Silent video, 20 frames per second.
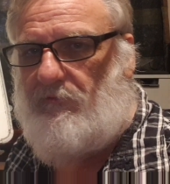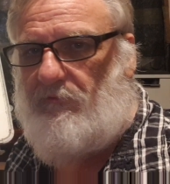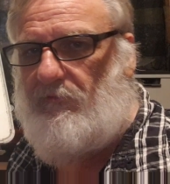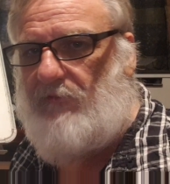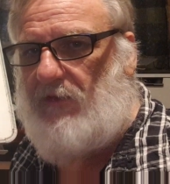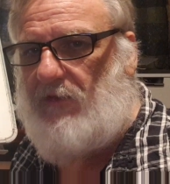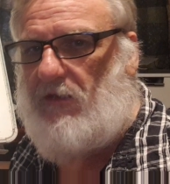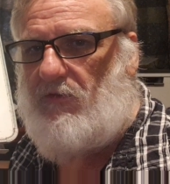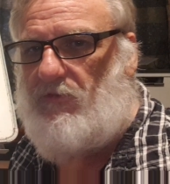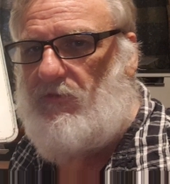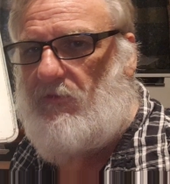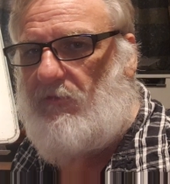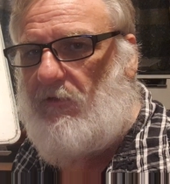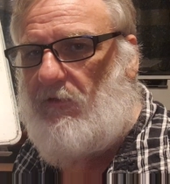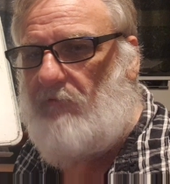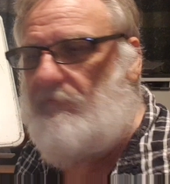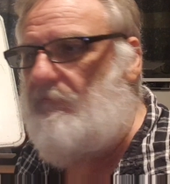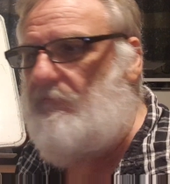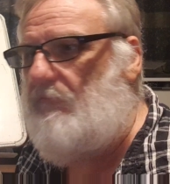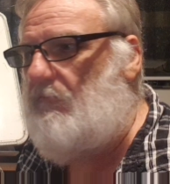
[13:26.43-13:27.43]
thinkers of
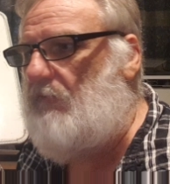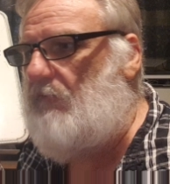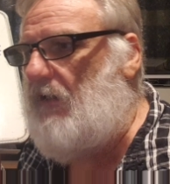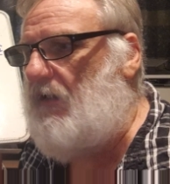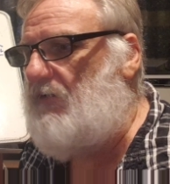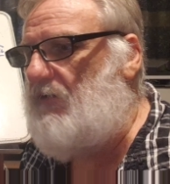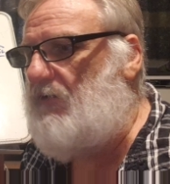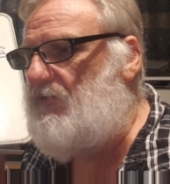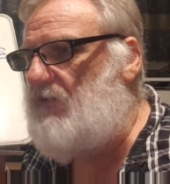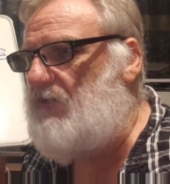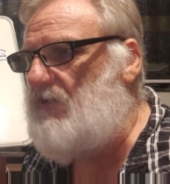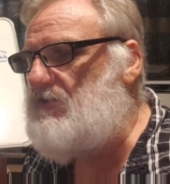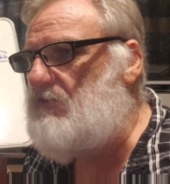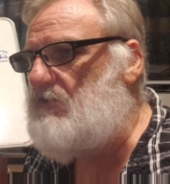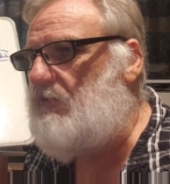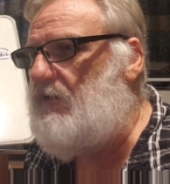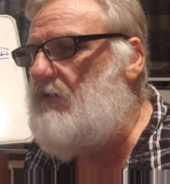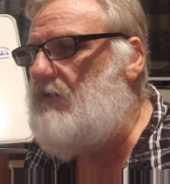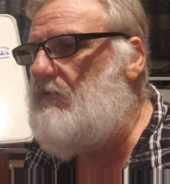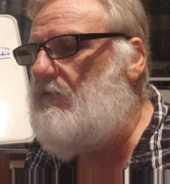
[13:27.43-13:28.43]
the last
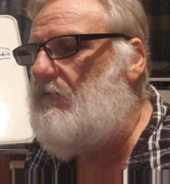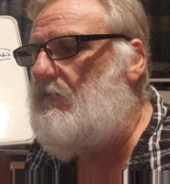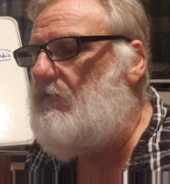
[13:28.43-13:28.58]
century,